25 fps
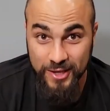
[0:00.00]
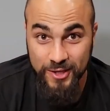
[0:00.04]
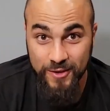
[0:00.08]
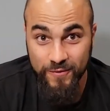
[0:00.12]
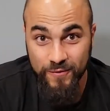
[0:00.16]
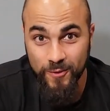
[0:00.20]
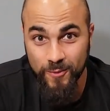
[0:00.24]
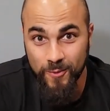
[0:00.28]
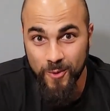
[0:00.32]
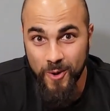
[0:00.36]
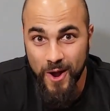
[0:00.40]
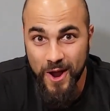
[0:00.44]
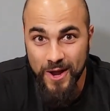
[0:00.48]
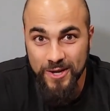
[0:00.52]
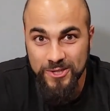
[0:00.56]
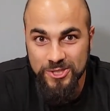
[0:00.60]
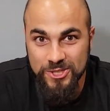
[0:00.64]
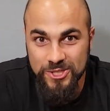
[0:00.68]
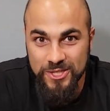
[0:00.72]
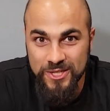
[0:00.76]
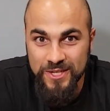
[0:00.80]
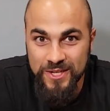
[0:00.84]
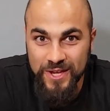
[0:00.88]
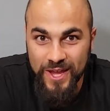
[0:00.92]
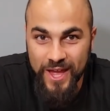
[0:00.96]
you for
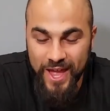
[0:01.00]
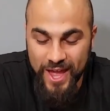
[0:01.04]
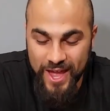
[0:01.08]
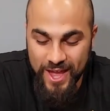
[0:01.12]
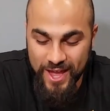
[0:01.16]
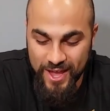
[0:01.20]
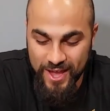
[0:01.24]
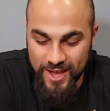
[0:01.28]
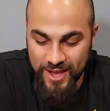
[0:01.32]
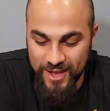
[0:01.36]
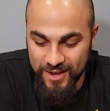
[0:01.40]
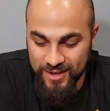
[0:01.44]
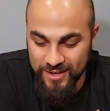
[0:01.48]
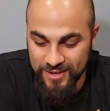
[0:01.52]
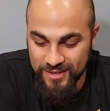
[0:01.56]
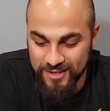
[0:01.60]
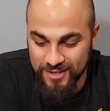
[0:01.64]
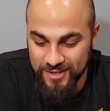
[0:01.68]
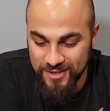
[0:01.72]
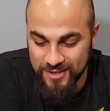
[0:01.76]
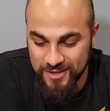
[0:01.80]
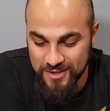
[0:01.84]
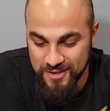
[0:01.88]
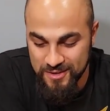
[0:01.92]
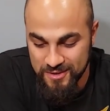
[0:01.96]
watching, and
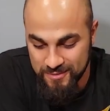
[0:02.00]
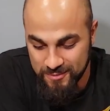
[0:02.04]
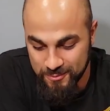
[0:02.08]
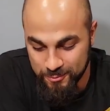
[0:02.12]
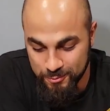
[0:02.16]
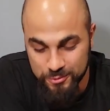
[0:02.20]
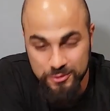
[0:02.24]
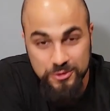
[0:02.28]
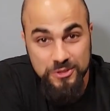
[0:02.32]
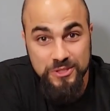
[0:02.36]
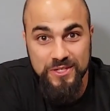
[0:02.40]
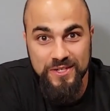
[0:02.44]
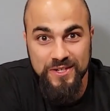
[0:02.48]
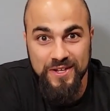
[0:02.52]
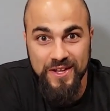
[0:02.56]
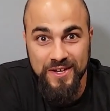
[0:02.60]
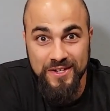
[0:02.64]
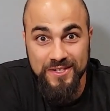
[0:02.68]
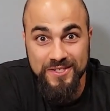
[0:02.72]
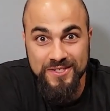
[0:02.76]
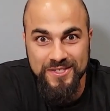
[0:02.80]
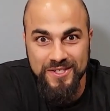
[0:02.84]
we'll see you next